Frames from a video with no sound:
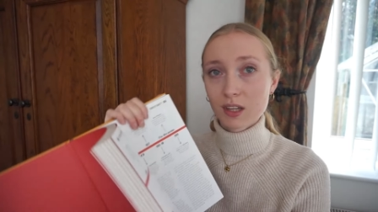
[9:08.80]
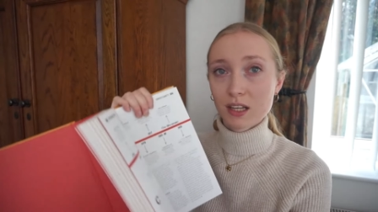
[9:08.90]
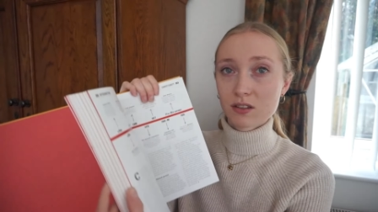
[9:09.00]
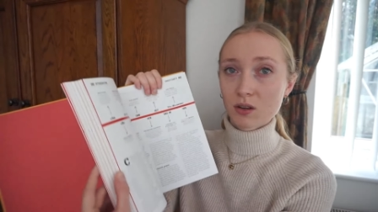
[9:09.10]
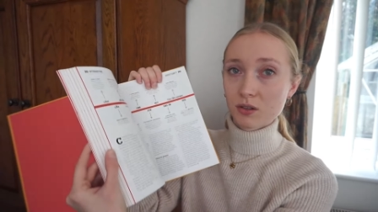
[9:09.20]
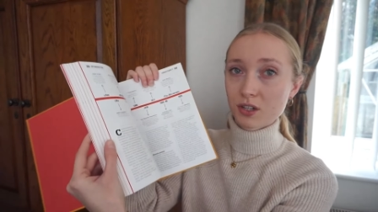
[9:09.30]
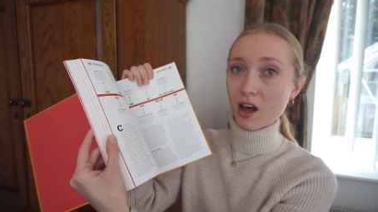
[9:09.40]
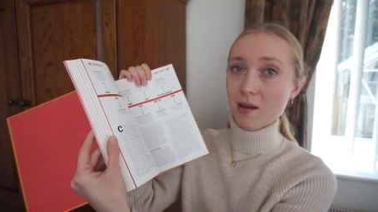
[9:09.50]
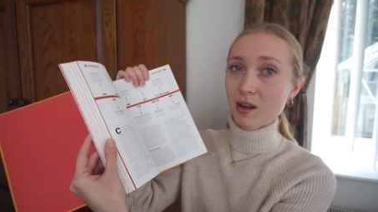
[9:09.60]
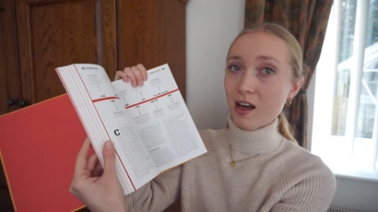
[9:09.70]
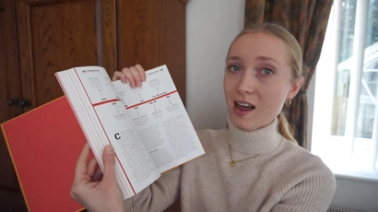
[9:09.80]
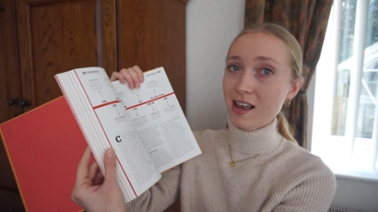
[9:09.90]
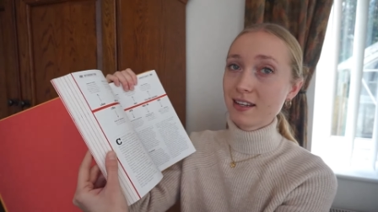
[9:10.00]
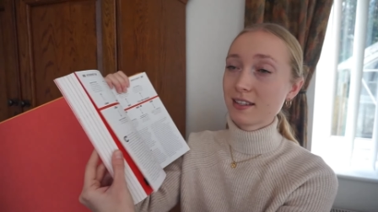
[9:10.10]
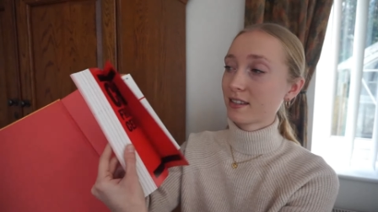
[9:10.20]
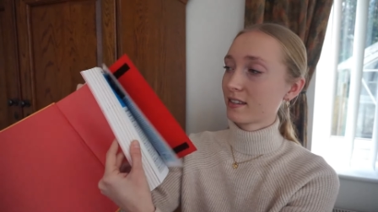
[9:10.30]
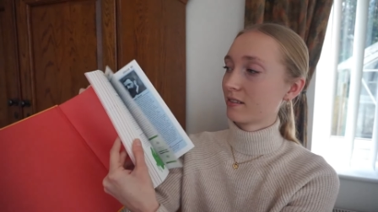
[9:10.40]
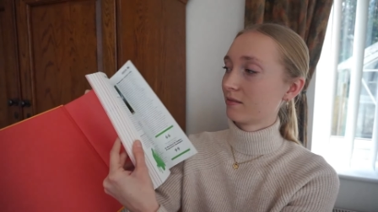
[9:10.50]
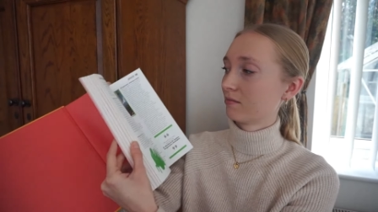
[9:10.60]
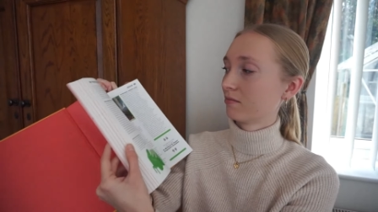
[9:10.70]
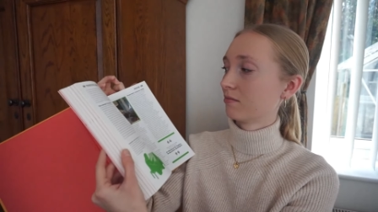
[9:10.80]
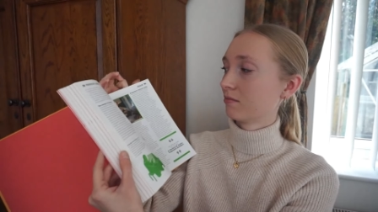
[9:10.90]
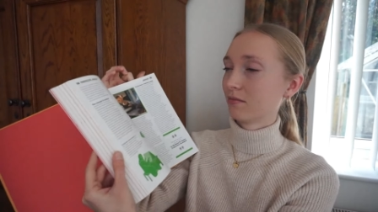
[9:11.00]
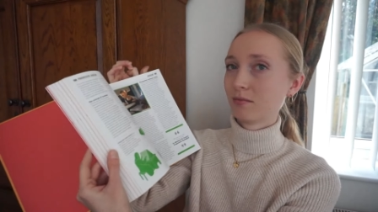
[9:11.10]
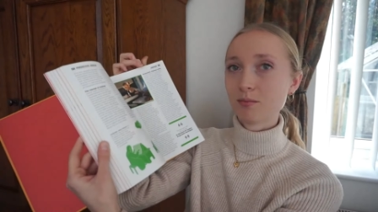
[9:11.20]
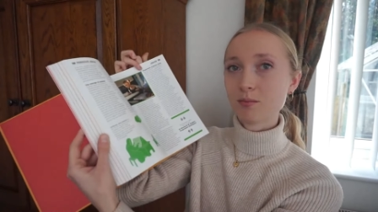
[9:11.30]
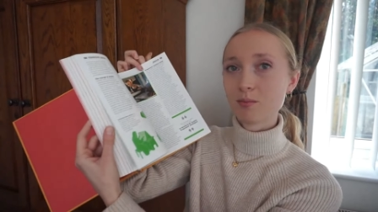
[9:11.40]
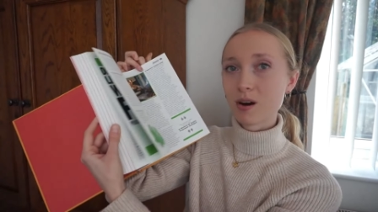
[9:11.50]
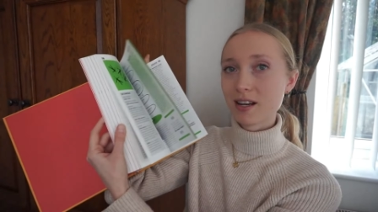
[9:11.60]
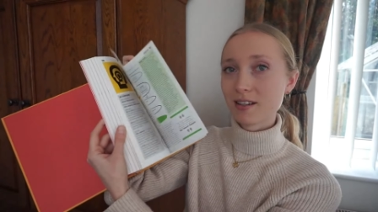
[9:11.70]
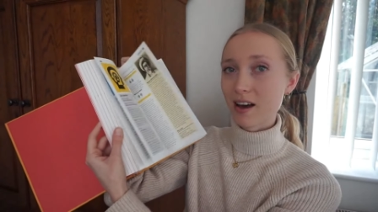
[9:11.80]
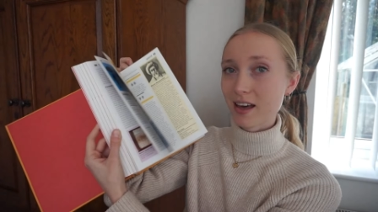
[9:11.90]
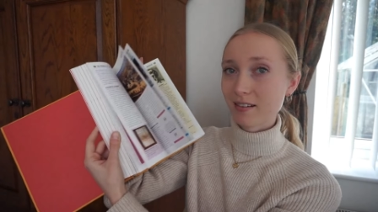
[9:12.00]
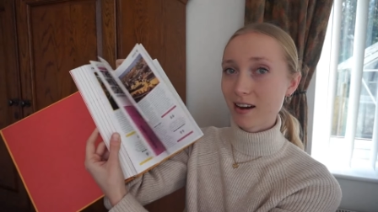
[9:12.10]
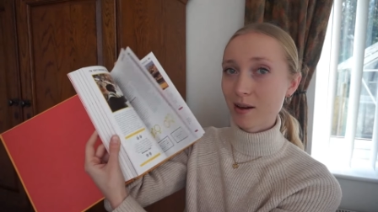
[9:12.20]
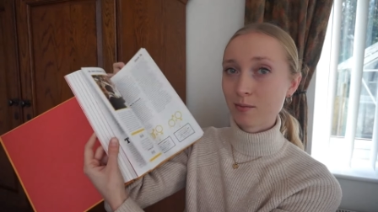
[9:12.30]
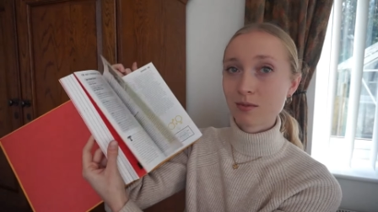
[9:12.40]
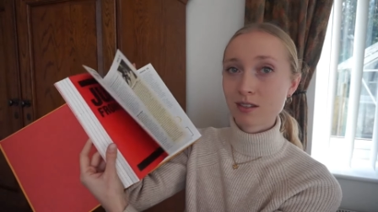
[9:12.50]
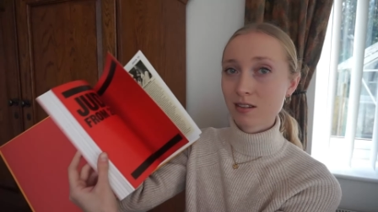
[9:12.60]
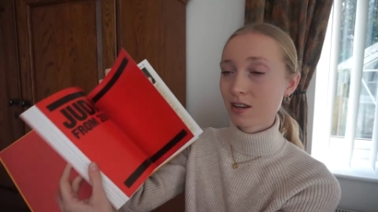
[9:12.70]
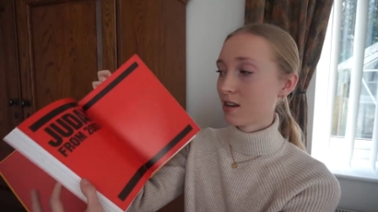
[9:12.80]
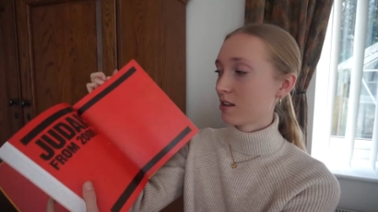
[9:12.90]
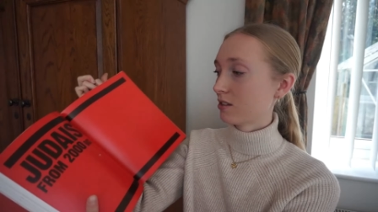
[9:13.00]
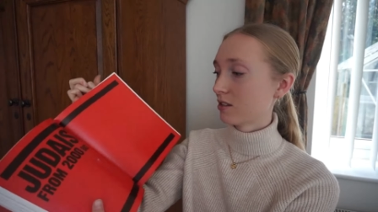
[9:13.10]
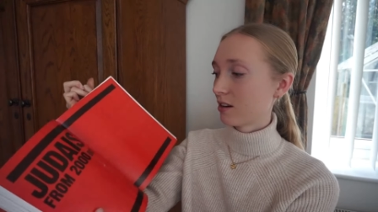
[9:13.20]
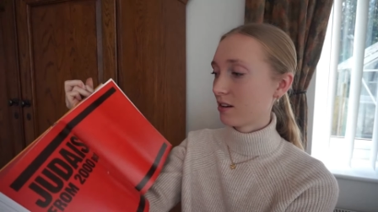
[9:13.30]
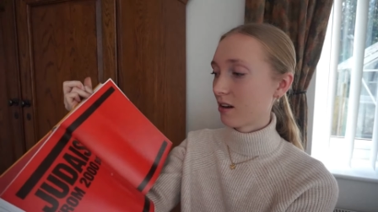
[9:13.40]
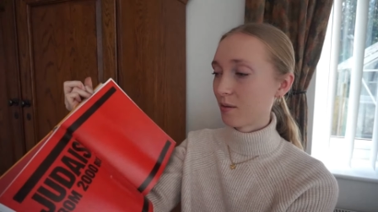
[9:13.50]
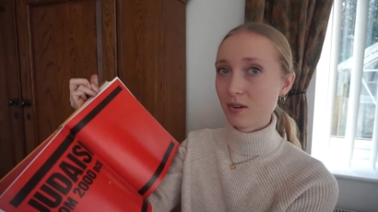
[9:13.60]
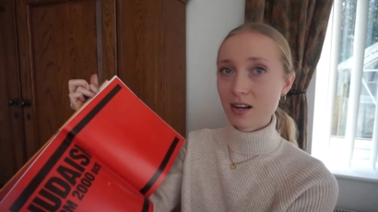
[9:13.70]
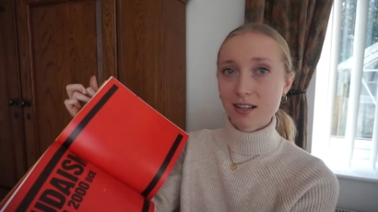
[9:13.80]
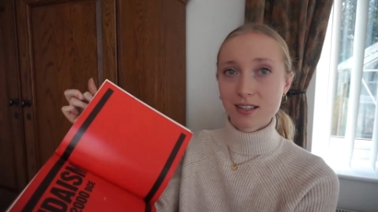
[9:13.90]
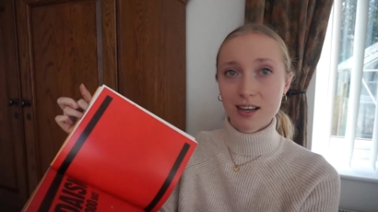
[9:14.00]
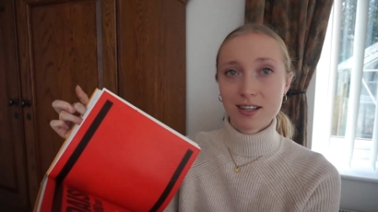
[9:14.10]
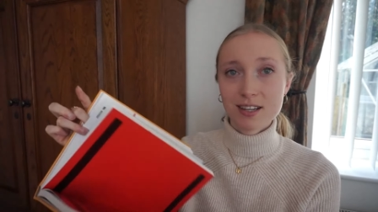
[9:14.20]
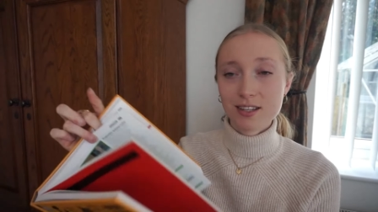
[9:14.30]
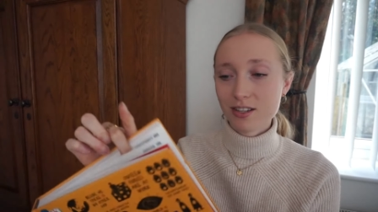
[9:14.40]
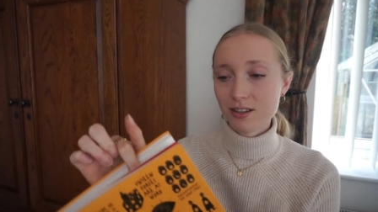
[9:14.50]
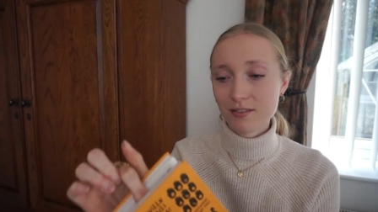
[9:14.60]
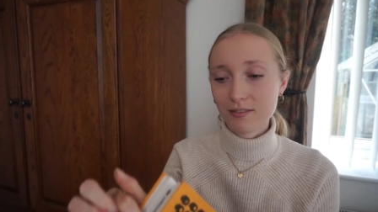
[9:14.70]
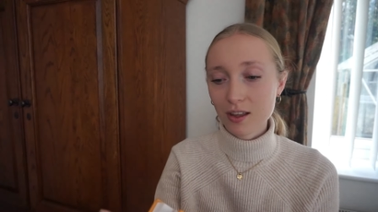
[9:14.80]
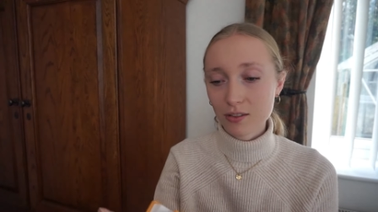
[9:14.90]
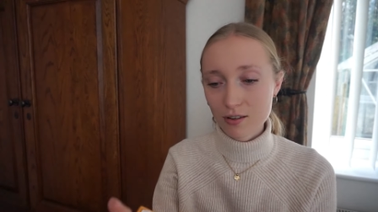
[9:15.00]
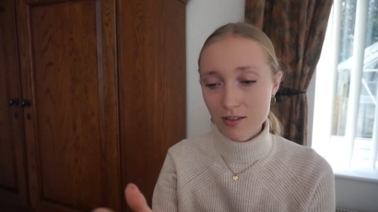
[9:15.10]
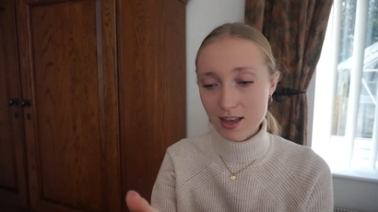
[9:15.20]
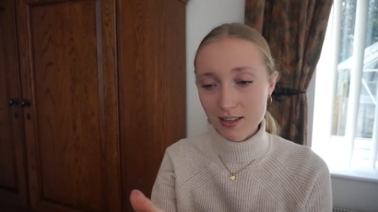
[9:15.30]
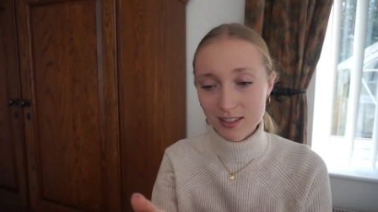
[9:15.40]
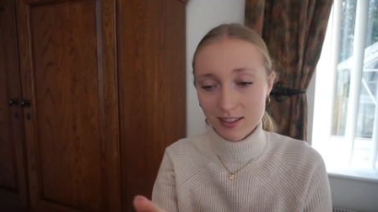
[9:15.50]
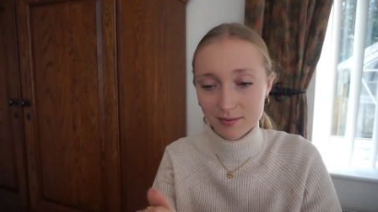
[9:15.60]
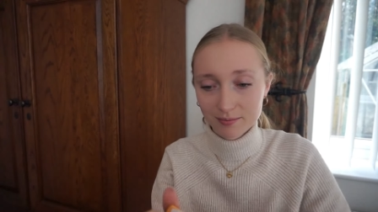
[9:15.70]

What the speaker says: It's got timelines, bright diagrams, so I'm really excited to flick through this.